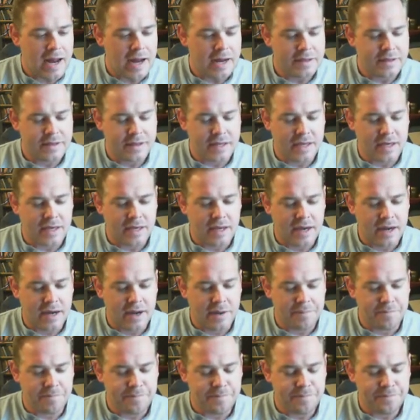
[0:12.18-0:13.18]
The I
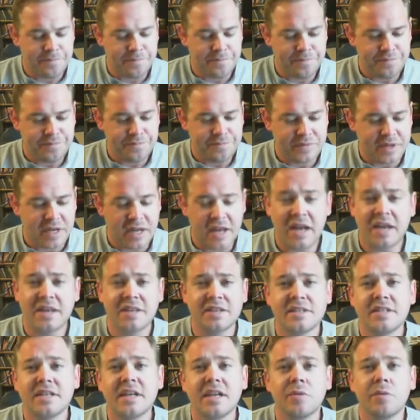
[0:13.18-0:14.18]
didn't
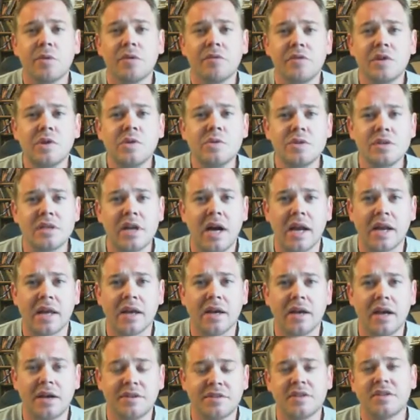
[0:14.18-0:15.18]
see any reviews on
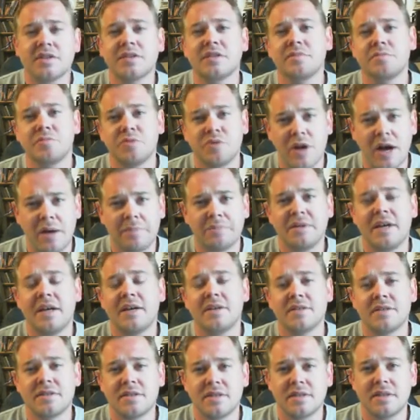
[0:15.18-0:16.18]
it. I saw some drop
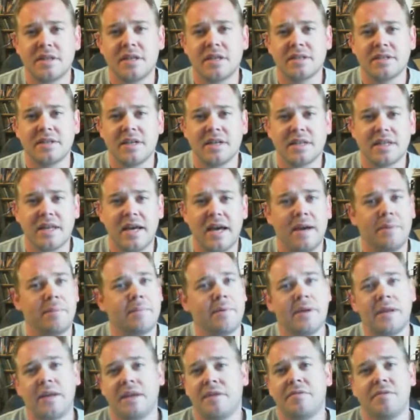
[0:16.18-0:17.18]
tests and things like that.
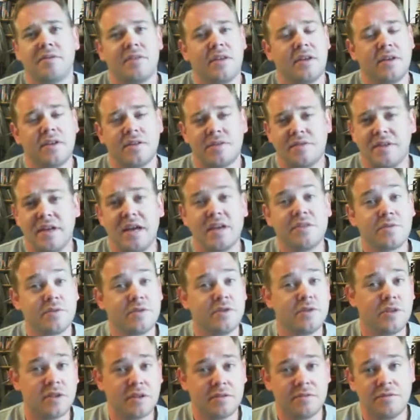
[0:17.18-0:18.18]
But if that's what
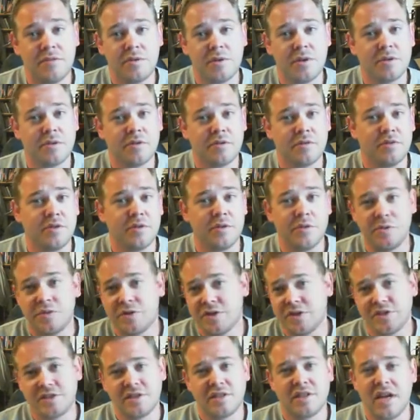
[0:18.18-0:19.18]
you're looking for in a review,
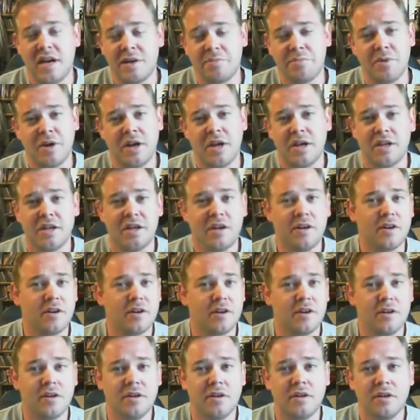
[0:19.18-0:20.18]
just stop right here.
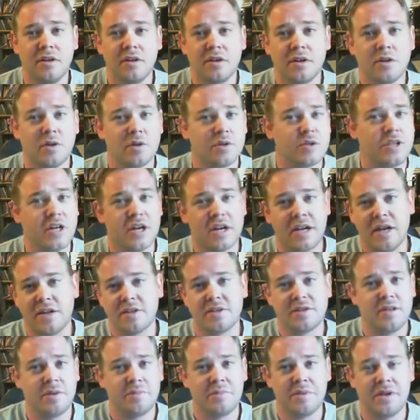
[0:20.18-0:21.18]
Go check out
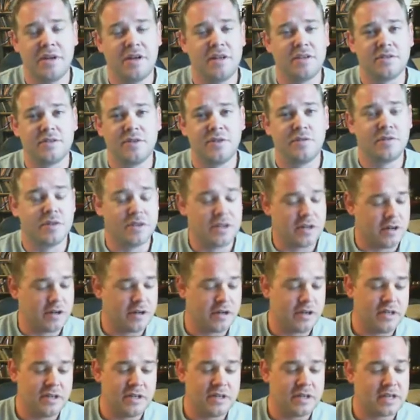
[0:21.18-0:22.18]
something else over there,
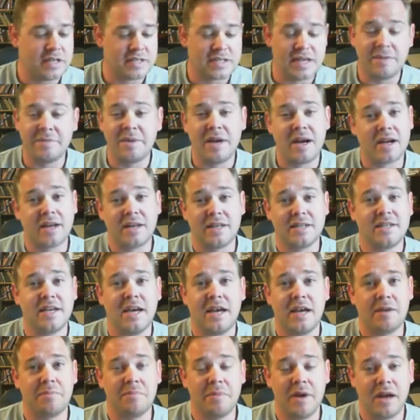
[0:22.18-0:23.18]
because I'm not going to
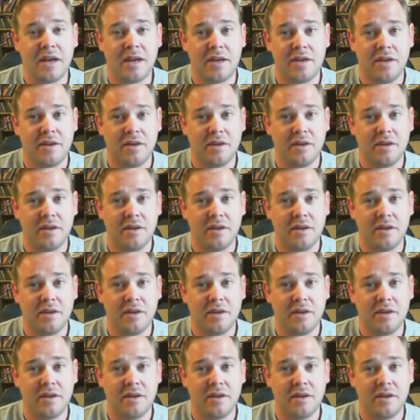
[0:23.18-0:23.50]
take my